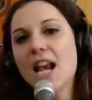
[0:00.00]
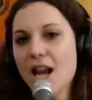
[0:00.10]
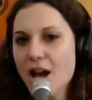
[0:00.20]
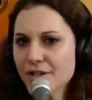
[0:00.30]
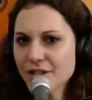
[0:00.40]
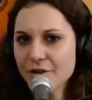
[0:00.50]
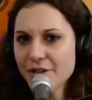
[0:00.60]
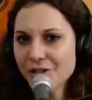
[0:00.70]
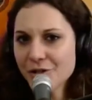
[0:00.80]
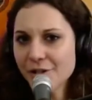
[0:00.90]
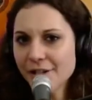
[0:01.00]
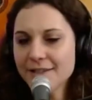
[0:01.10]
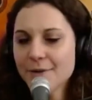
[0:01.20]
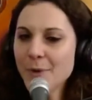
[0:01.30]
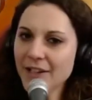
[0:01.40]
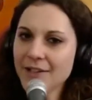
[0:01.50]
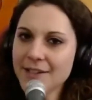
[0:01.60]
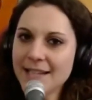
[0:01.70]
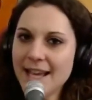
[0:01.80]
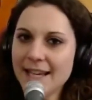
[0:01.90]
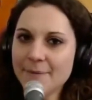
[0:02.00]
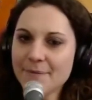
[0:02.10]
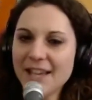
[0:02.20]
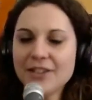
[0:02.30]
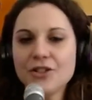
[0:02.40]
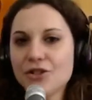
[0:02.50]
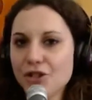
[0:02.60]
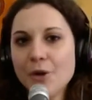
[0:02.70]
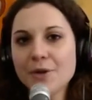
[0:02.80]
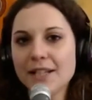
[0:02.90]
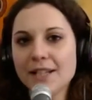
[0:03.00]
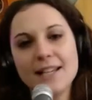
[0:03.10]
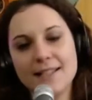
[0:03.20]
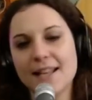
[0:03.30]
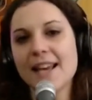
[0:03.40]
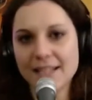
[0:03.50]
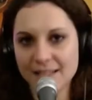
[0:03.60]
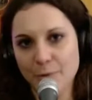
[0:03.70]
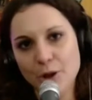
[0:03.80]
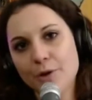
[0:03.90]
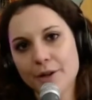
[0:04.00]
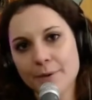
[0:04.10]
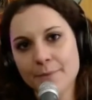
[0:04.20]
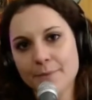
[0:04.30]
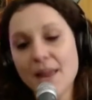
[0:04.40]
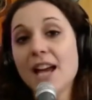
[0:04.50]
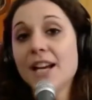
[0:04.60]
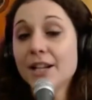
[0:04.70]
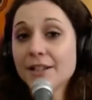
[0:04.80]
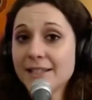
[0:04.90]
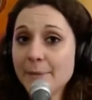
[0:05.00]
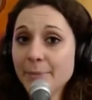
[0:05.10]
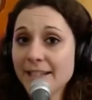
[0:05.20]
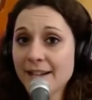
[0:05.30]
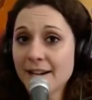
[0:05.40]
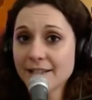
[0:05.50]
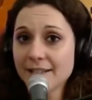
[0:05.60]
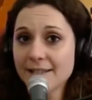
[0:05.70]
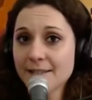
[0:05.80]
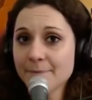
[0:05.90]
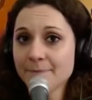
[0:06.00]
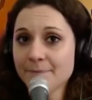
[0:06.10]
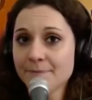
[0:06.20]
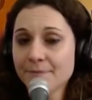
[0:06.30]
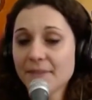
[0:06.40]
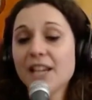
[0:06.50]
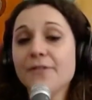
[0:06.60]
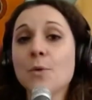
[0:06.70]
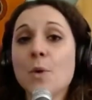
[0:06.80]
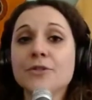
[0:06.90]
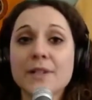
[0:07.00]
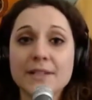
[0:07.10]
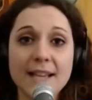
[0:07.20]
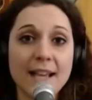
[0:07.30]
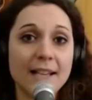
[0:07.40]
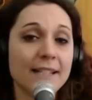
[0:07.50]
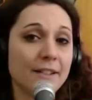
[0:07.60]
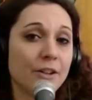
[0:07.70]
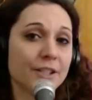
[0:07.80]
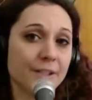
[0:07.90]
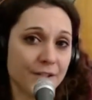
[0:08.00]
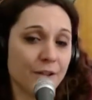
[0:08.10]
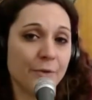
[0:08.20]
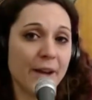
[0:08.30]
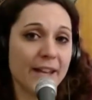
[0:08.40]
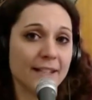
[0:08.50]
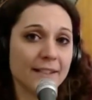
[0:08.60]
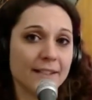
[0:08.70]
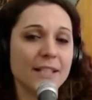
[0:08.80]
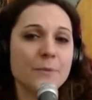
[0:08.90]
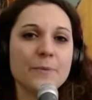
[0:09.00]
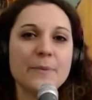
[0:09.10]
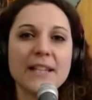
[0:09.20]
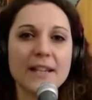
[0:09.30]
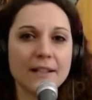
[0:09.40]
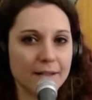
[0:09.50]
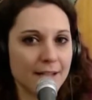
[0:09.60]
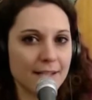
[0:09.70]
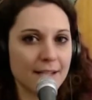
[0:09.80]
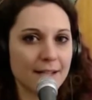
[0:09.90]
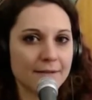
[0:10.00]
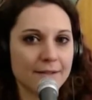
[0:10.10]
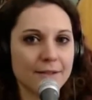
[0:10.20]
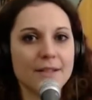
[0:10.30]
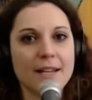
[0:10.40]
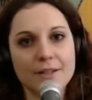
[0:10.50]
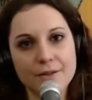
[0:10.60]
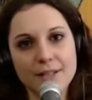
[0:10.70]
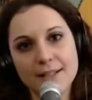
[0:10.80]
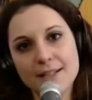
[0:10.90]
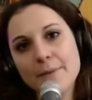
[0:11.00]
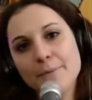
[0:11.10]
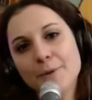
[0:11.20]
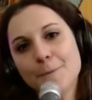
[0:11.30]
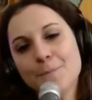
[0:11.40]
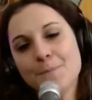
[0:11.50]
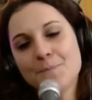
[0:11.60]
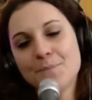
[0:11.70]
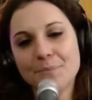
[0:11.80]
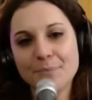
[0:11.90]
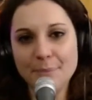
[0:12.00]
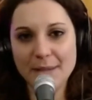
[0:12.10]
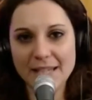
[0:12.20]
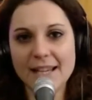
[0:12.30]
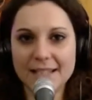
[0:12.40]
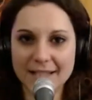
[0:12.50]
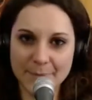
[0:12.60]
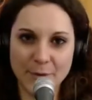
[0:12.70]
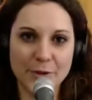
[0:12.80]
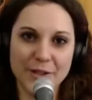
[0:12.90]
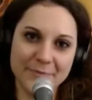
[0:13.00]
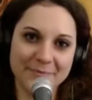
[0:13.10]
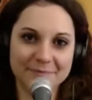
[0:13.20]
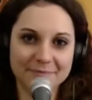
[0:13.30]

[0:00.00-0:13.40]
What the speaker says: Long story short, we could say that Joni is an explorer, not simply an artist. If you want to excel in the art of songwriting, it would be a good idea to take Joni's example. Be an explorer.